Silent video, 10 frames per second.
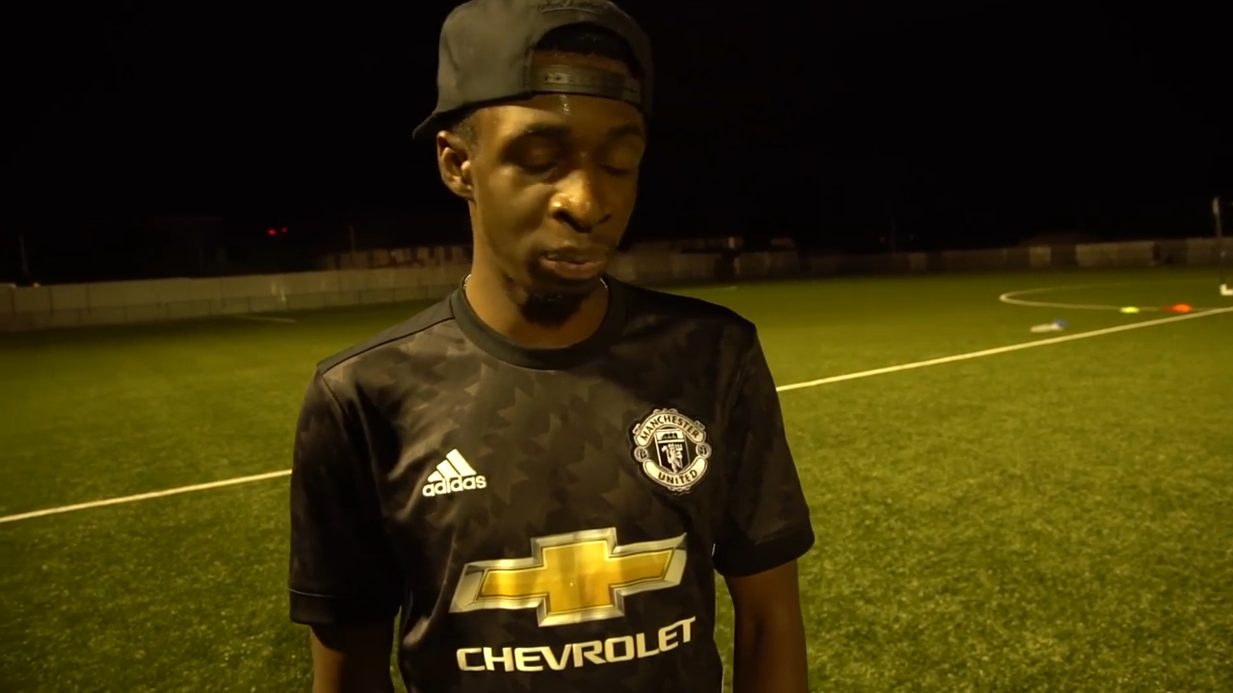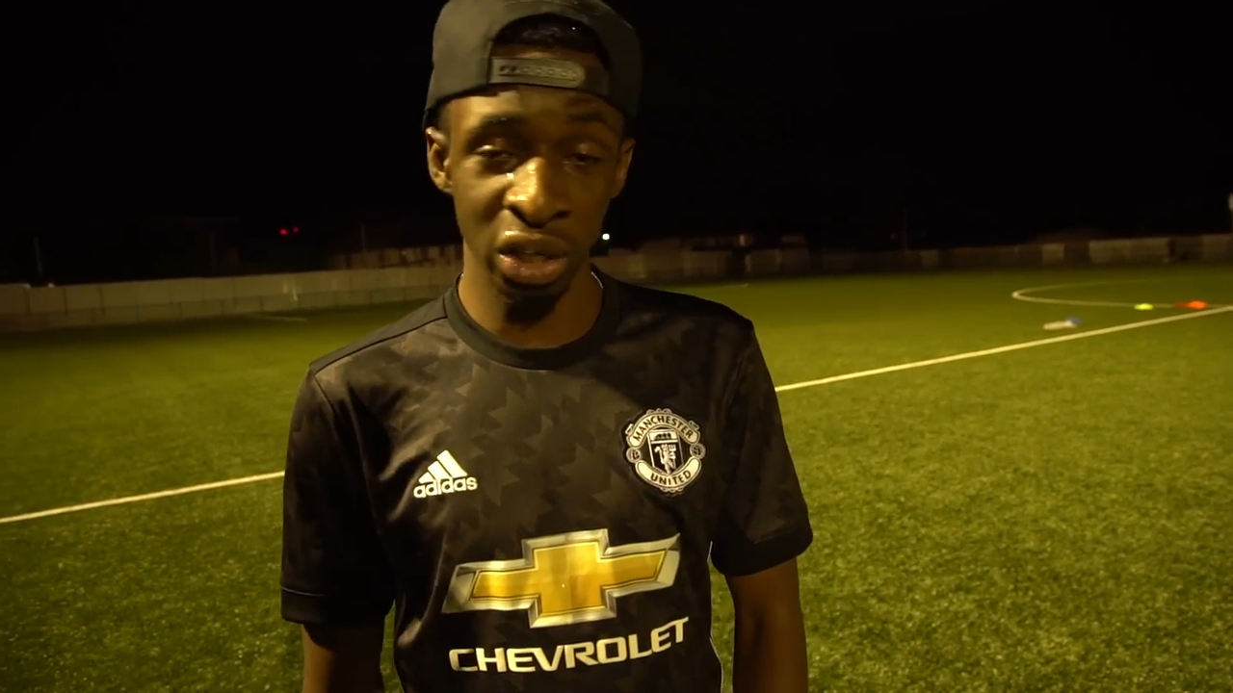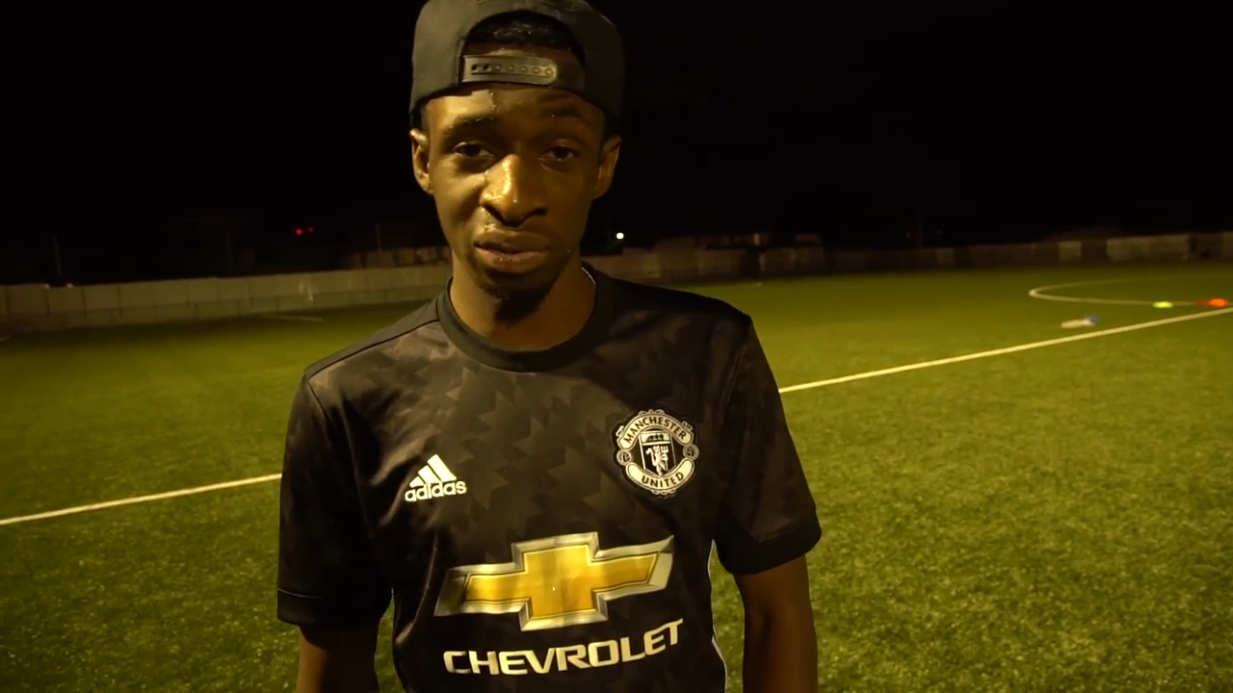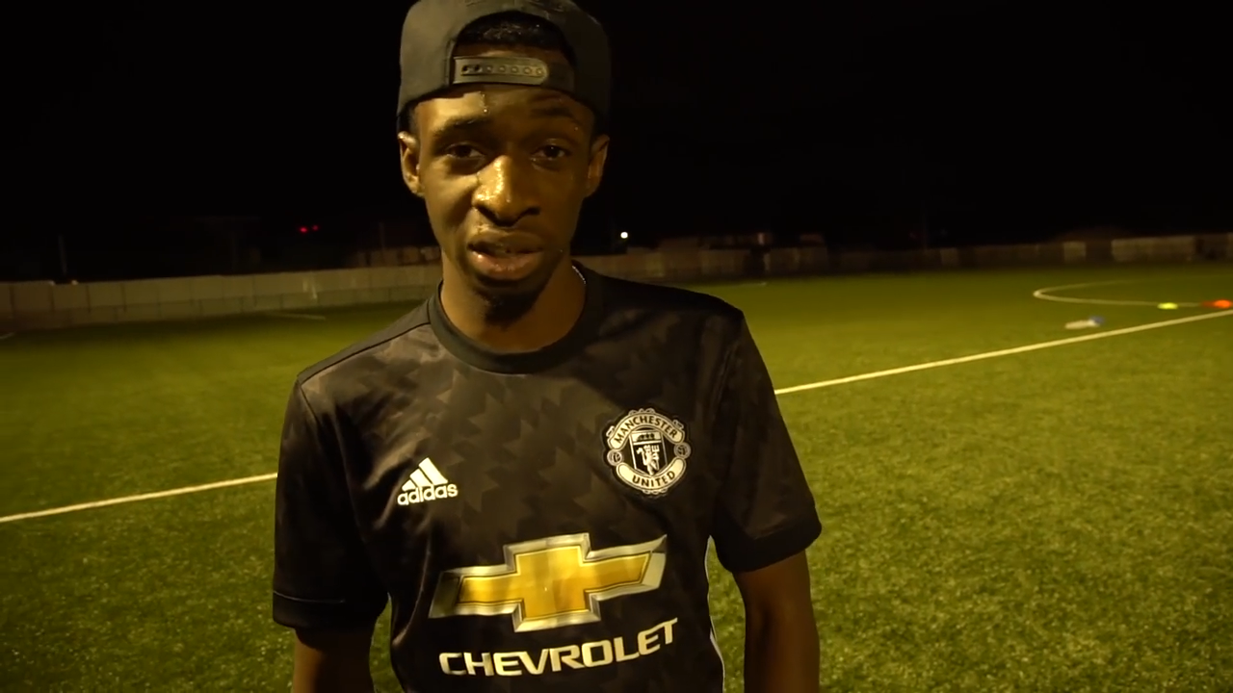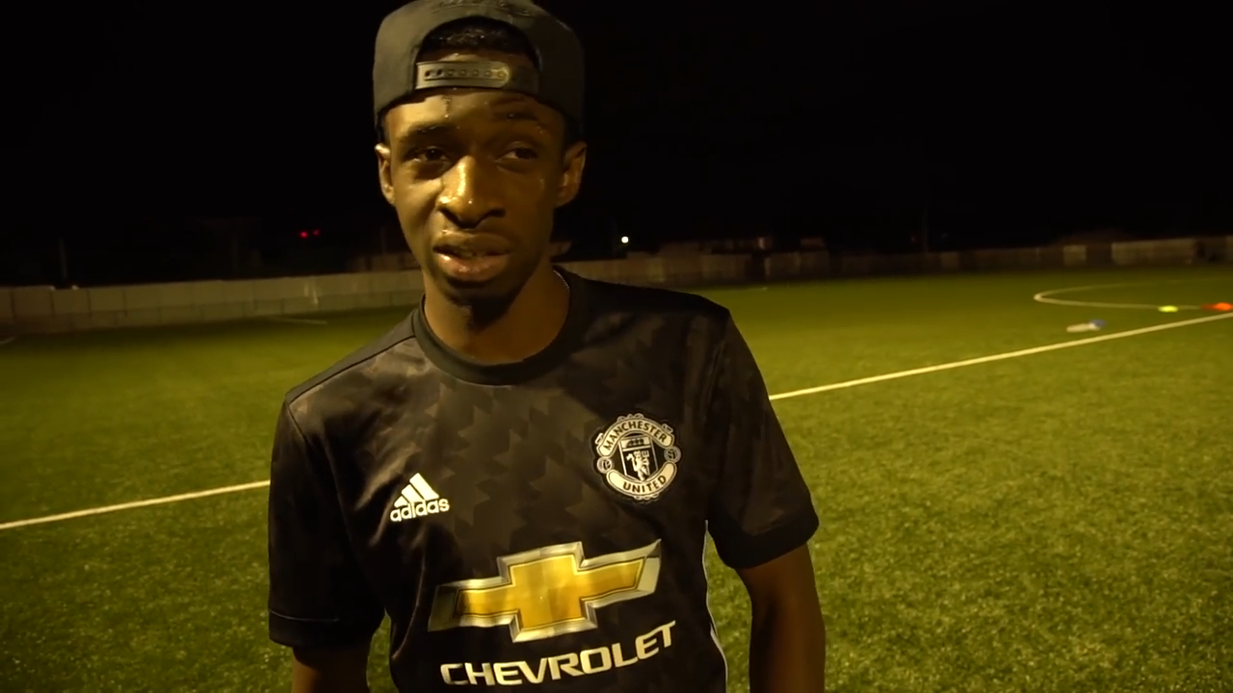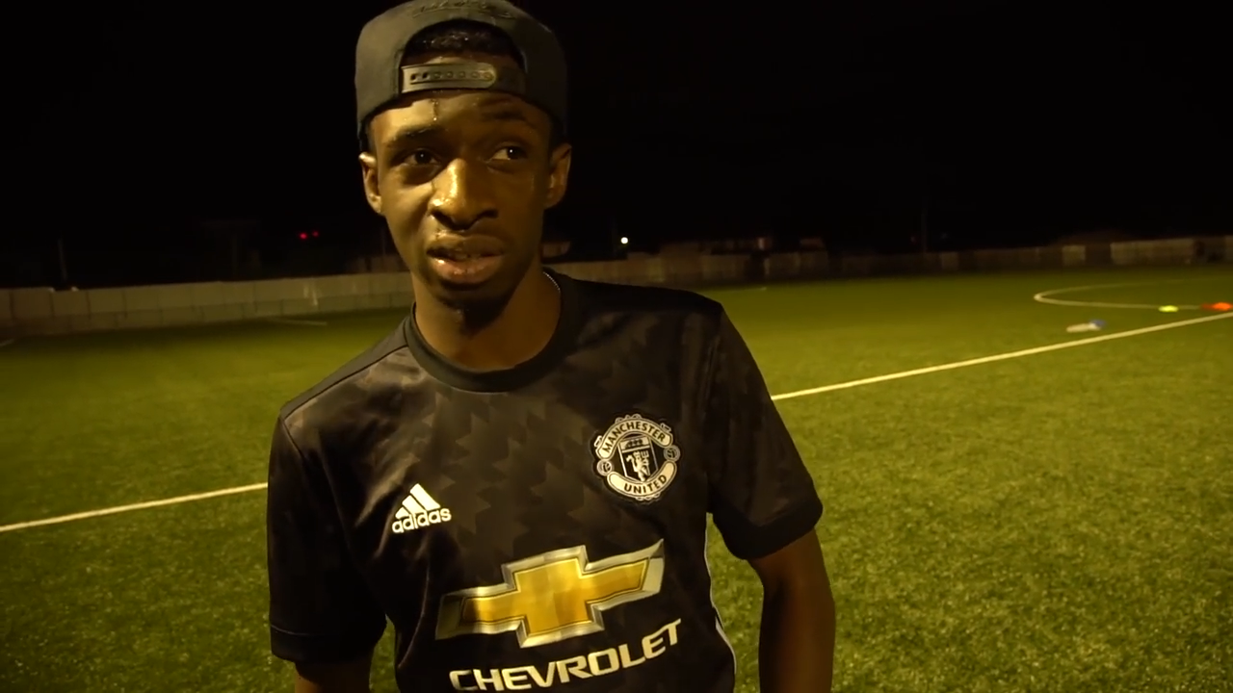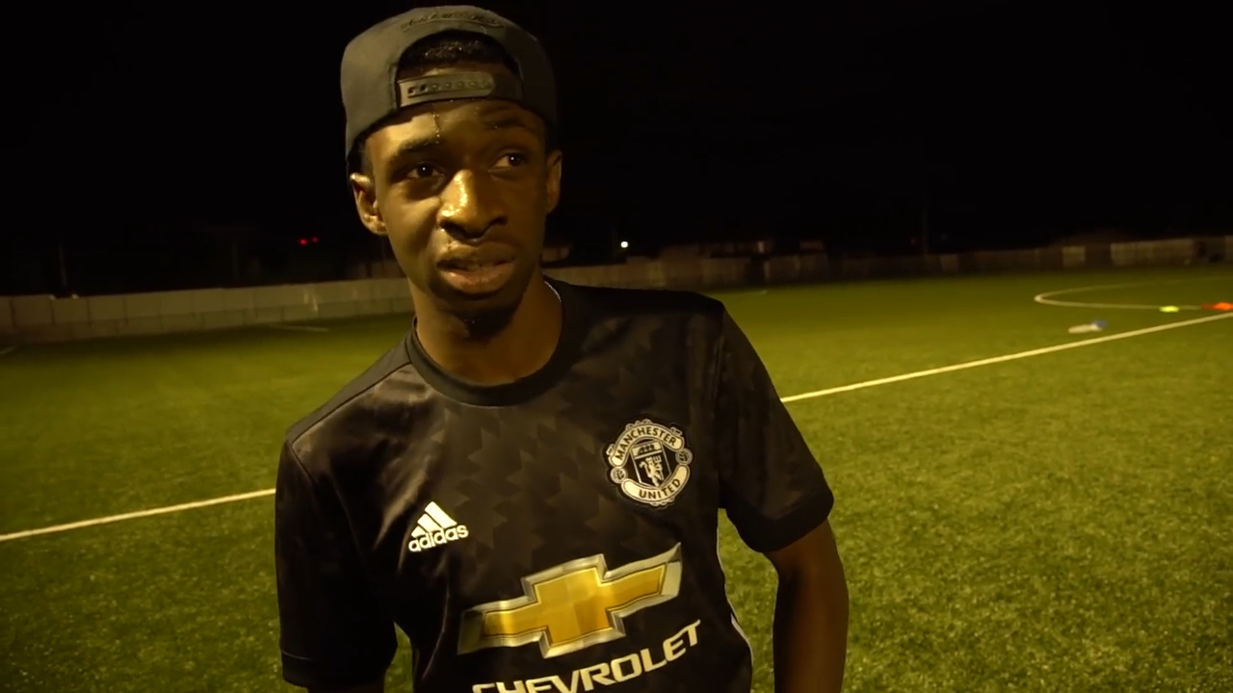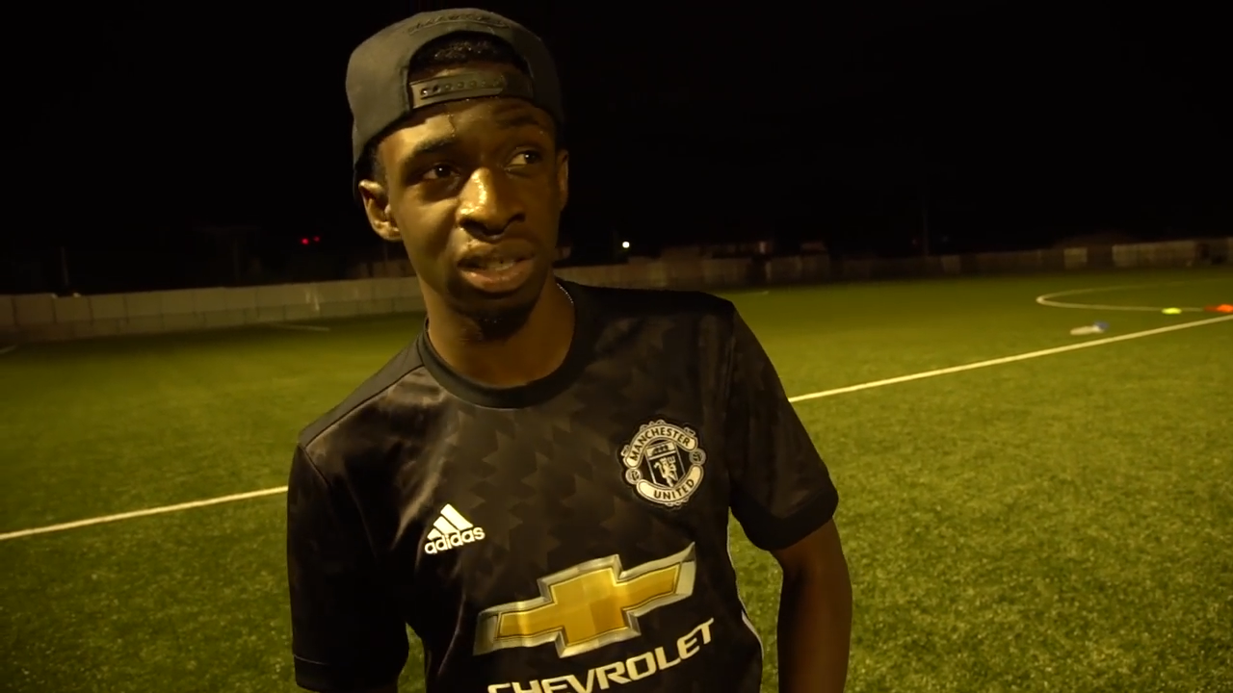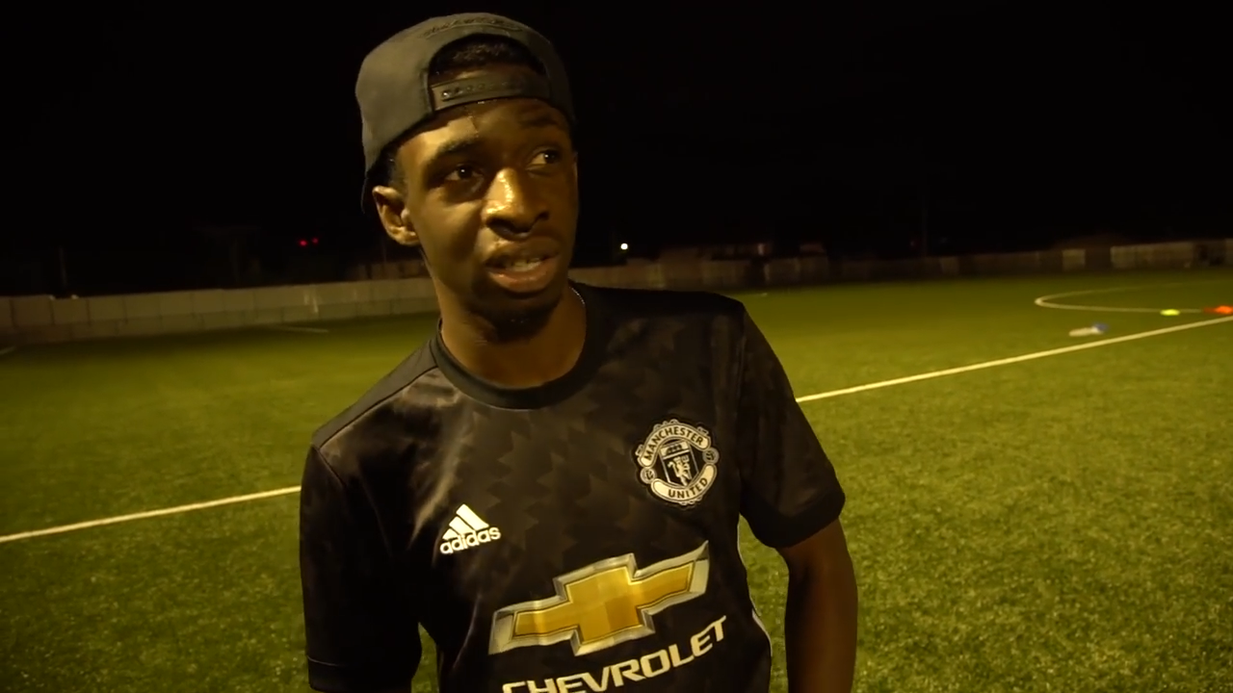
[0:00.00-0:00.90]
I'm not even kidding.